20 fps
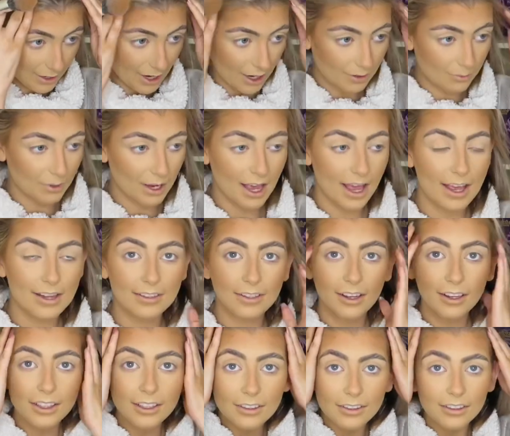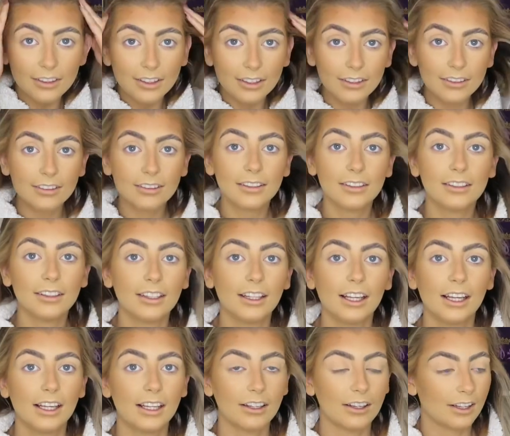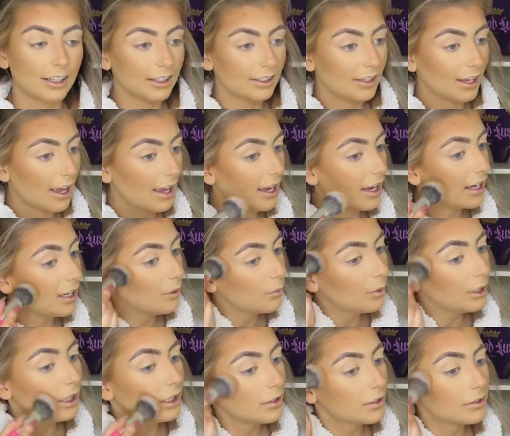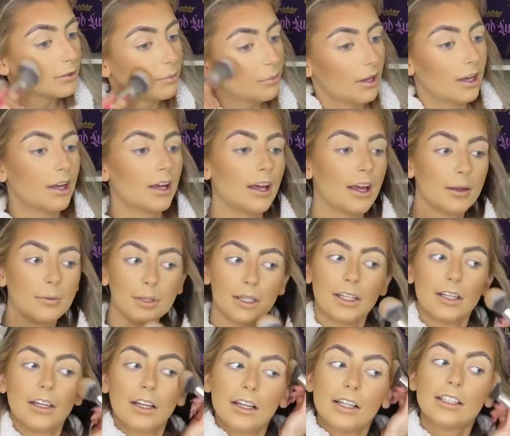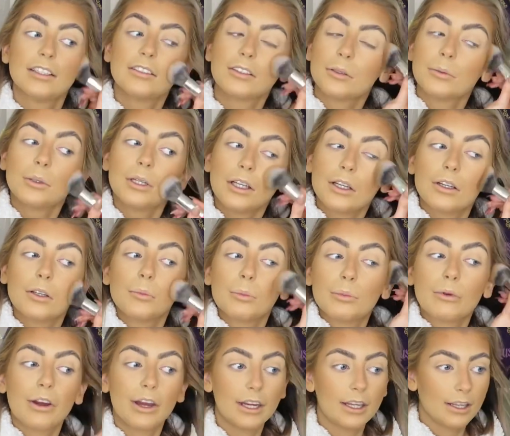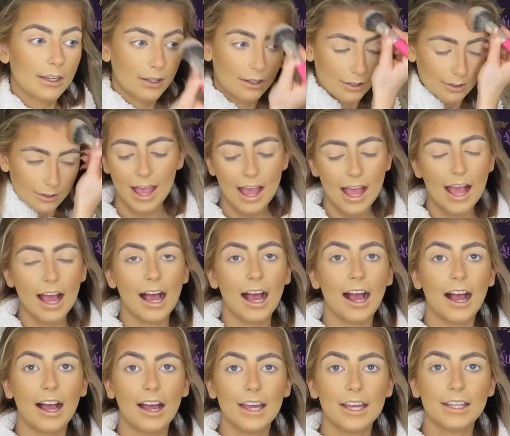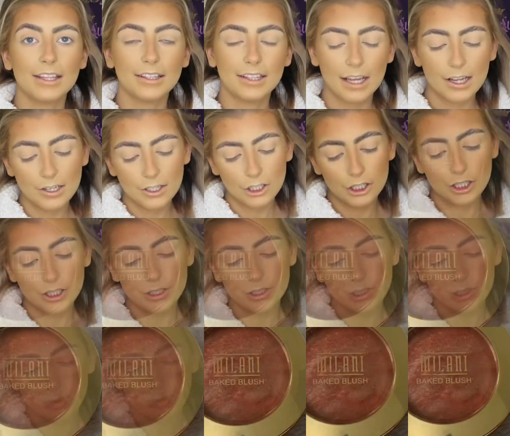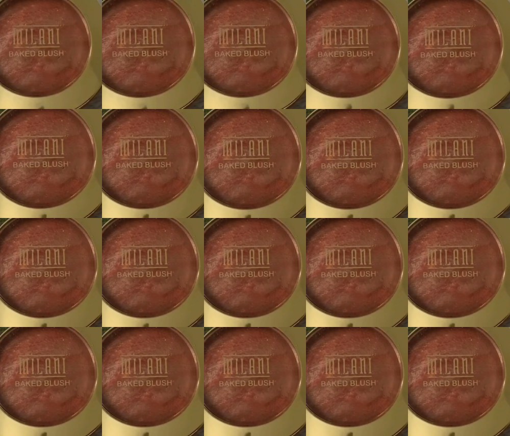had my hair dyed in like 8 weeks, but I mean, at least it'll be a good break. I then use my Milani